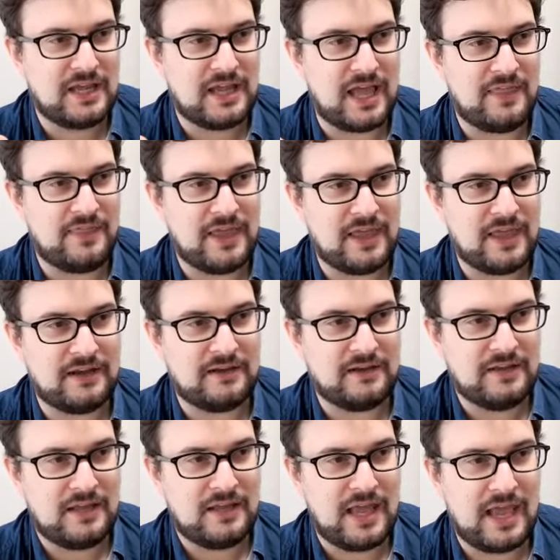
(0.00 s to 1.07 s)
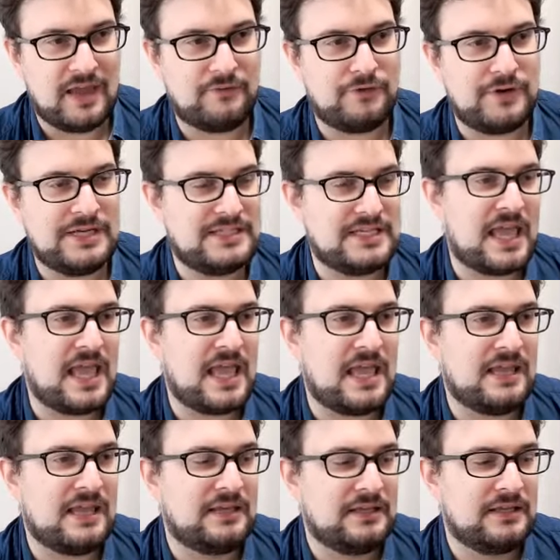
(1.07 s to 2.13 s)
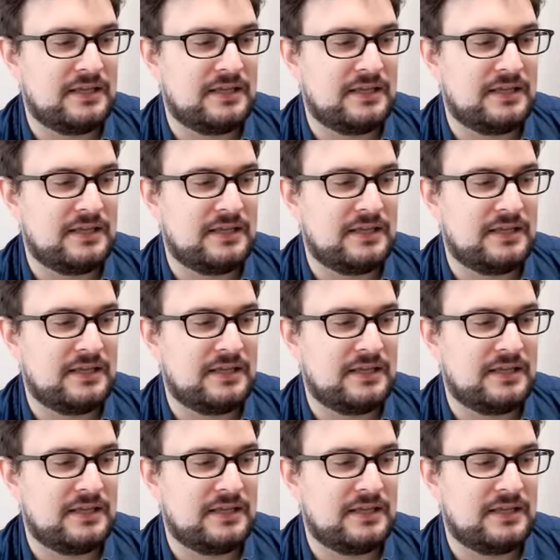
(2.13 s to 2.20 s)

and then every day